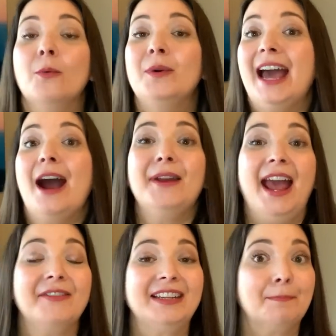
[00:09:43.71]
without
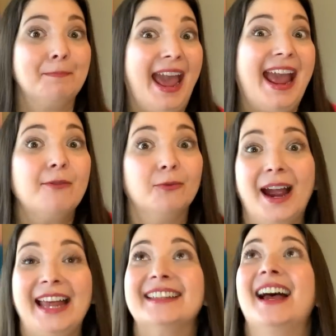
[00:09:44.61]
having to pay
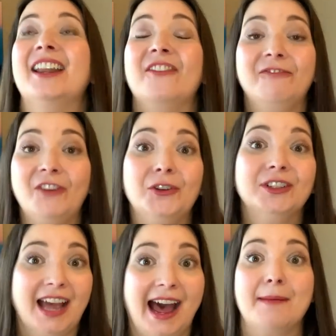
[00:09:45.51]
rent on a full
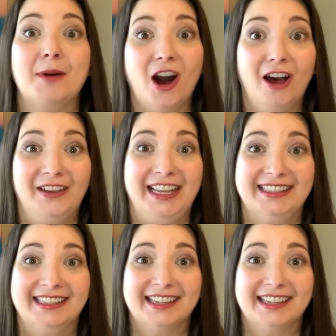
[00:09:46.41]
time office.